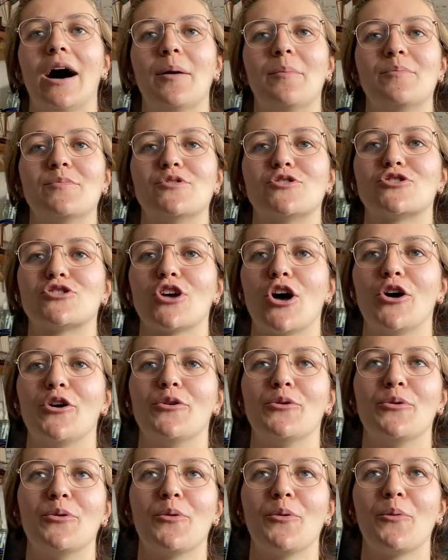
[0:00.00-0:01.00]

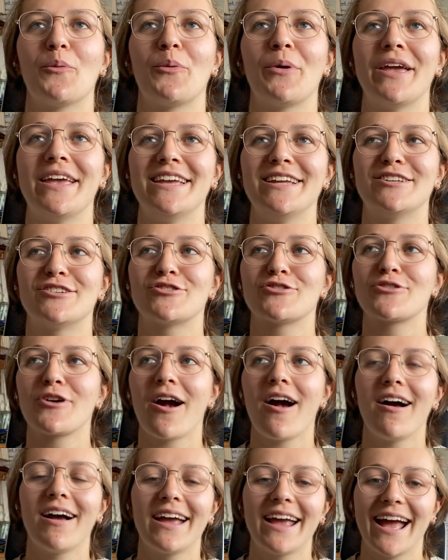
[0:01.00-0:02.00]
So we
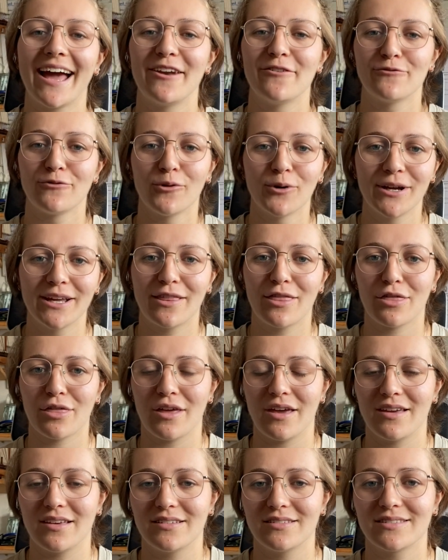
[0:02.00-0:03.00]
try and avoid
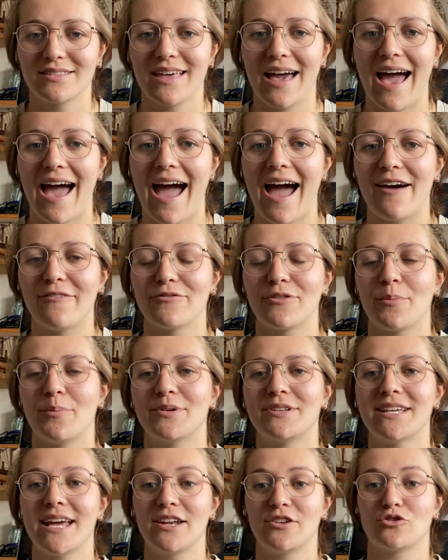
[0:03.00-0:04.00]
things that have the
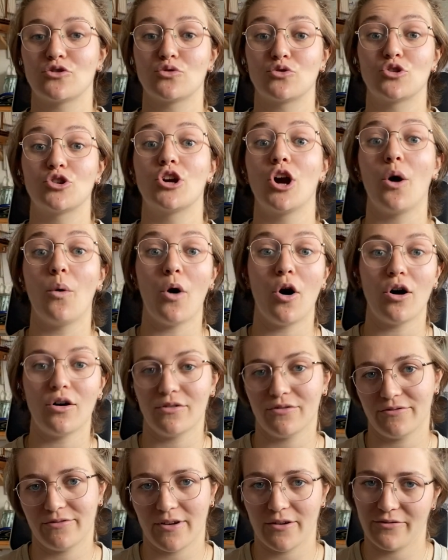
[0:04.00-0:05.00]
potential to go
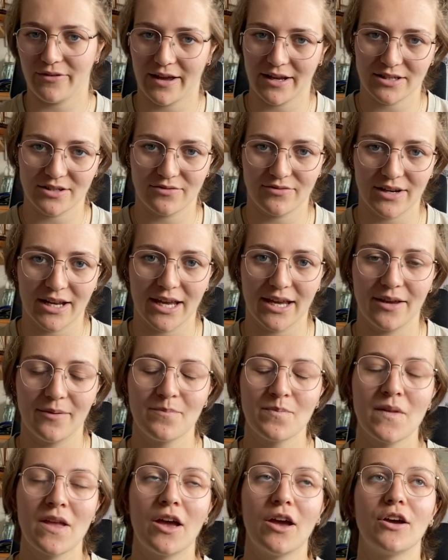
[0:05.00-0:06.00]
off effectively.
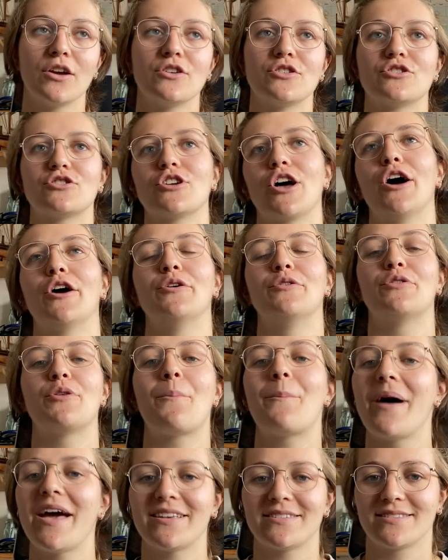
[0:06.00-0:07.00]
So the
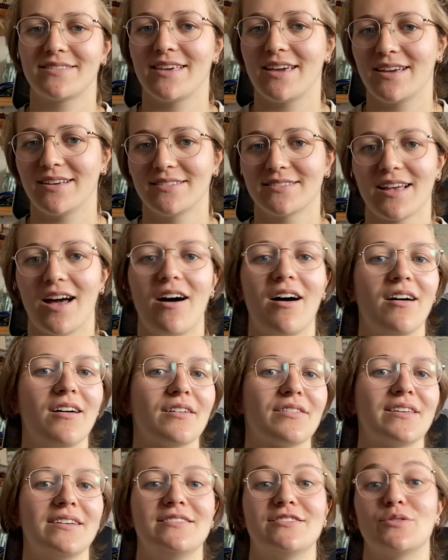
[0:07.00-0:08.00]
best things are
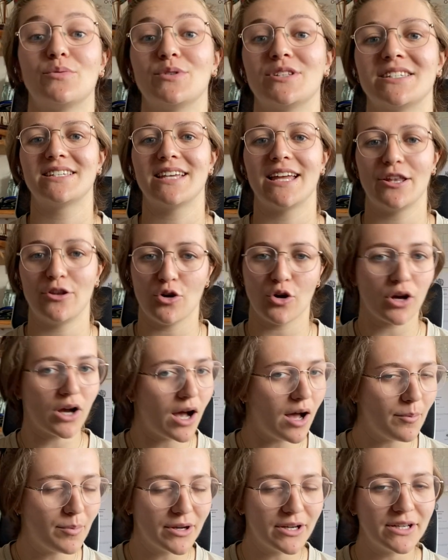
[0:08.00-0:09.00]
things that would in your
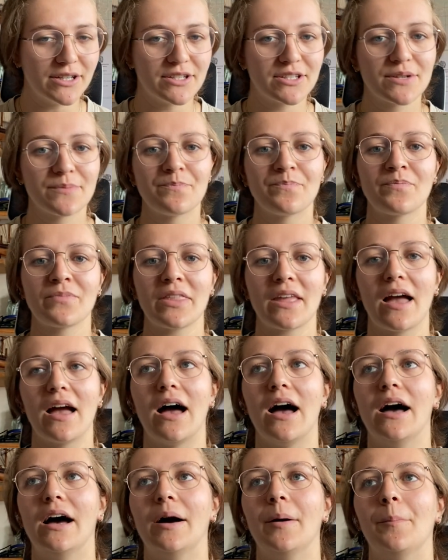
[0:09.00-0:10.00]
cupboard,
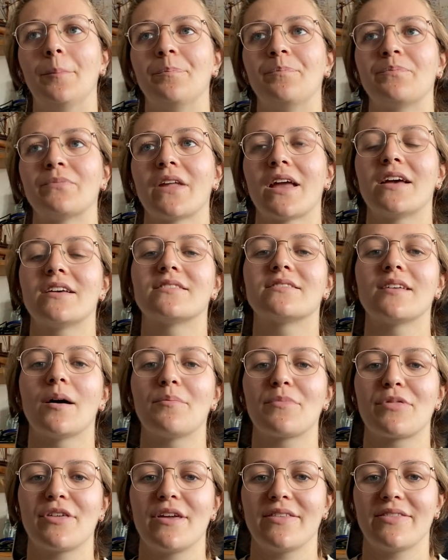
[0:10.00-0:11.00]

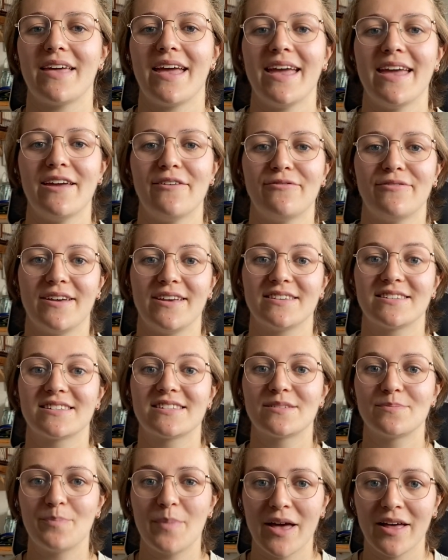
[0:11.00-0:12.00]
something that if it
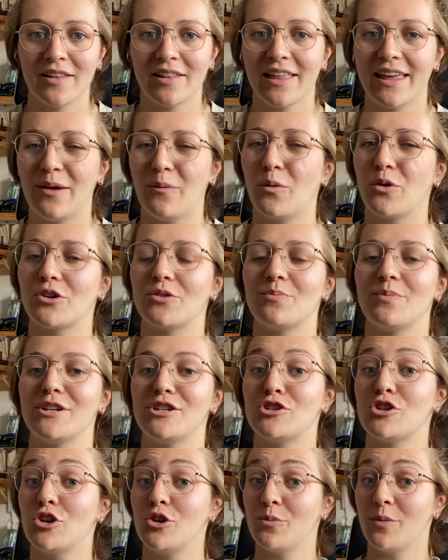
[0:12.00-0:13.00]
spilt, it wouldn't be
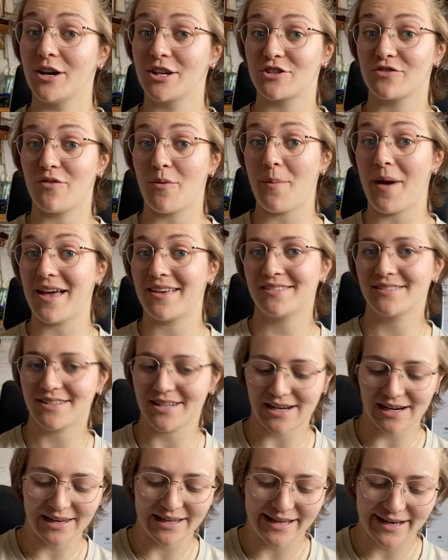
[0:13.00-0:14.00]
too much of a mess to
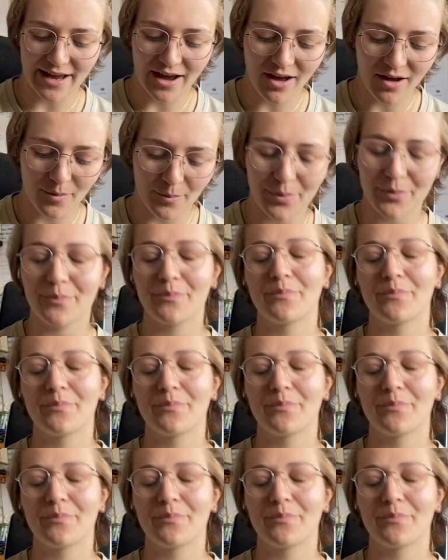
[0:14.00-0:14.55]
clean up.